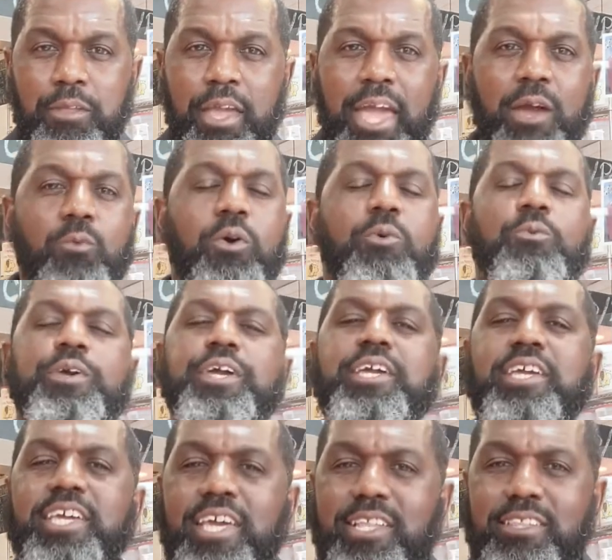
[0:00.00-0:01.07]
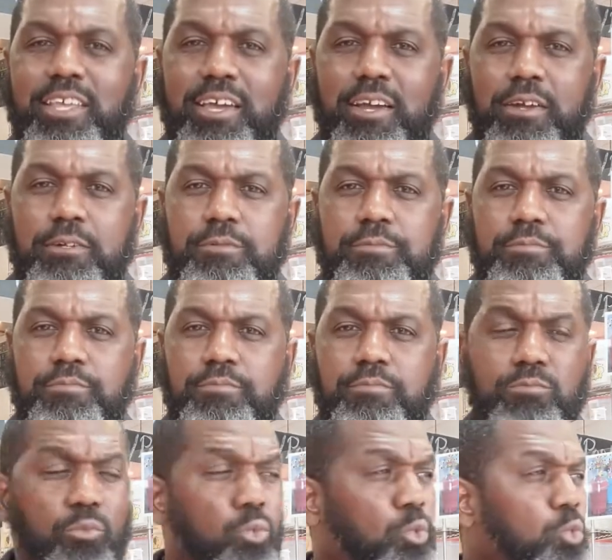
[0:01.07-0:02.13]
And when we get there,
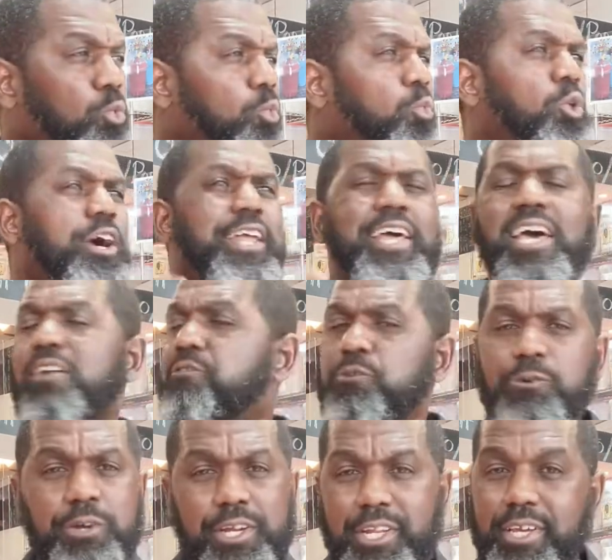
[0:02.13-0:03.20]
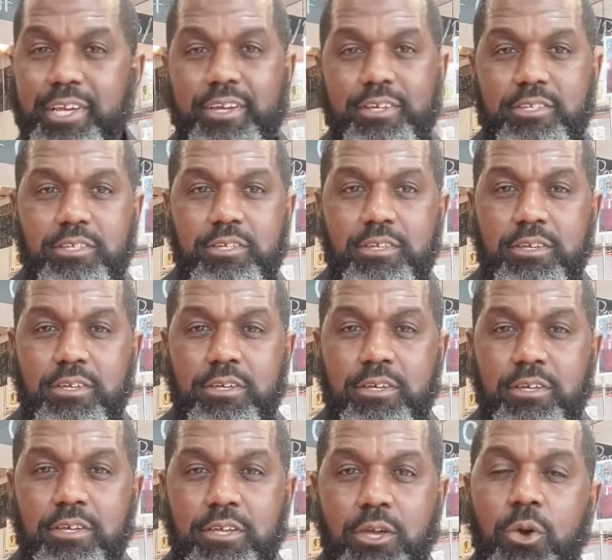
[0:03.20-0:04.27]
whatever it is,
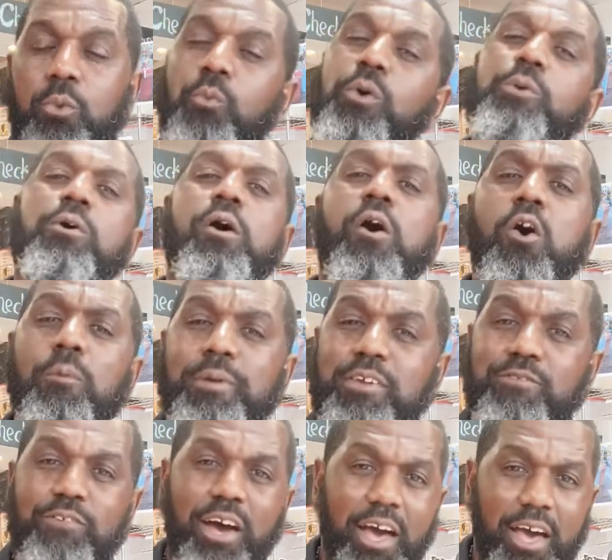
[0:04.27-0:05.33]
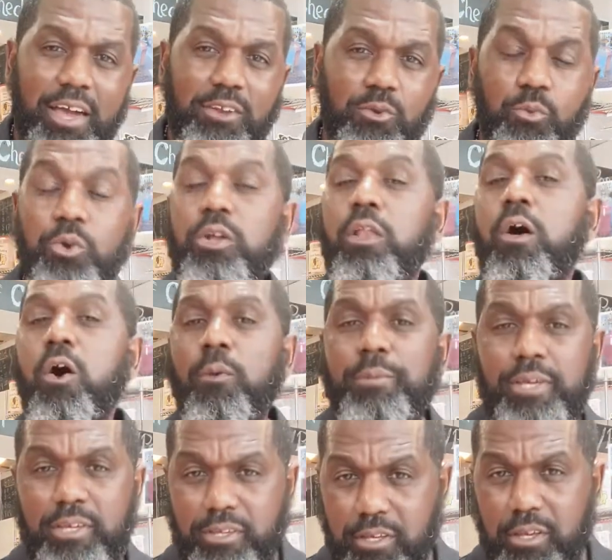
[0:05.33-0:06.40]
we will all be fine. We'll all
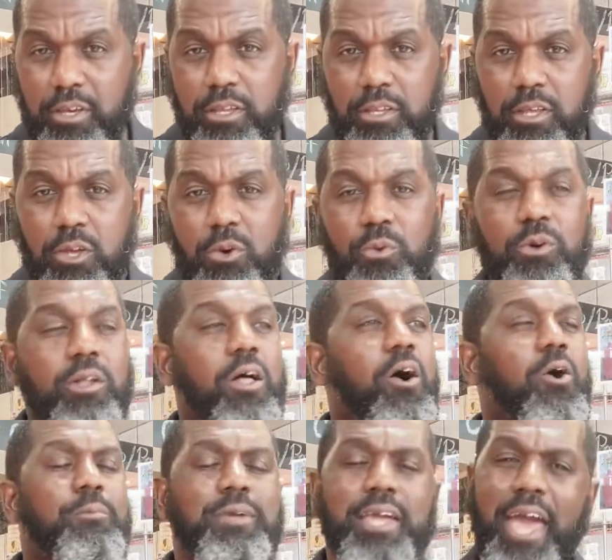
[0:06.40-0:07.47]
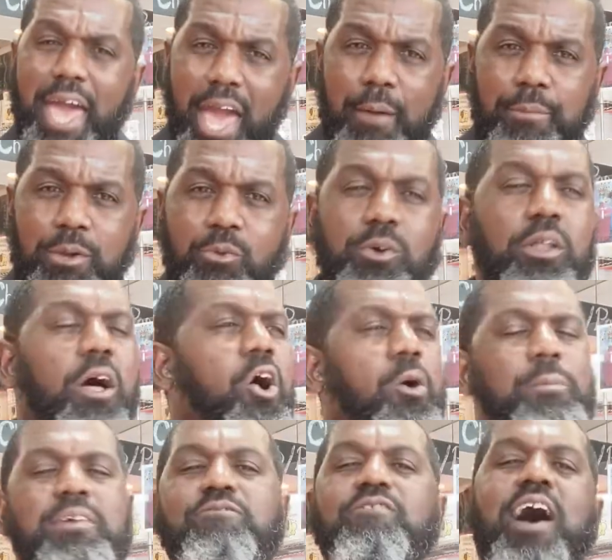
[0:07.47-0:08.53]
be good. We'll all be happy. We'll all
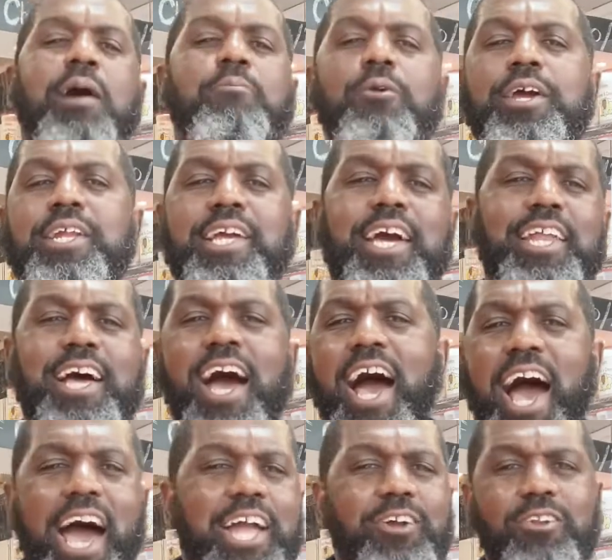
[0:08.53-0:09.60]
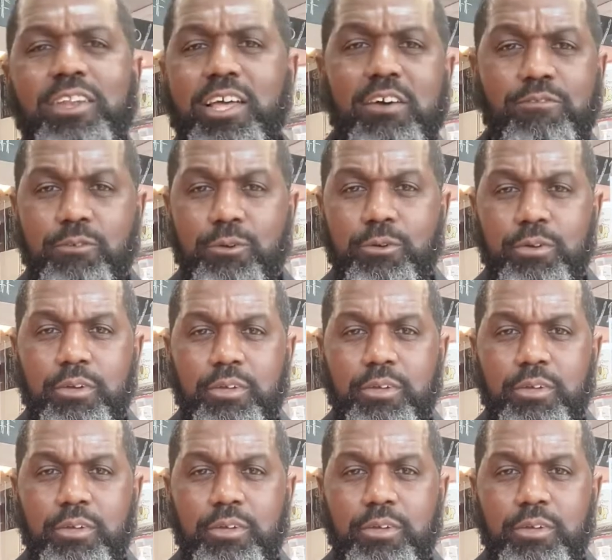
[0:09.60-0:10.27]
be vibrating at a higher level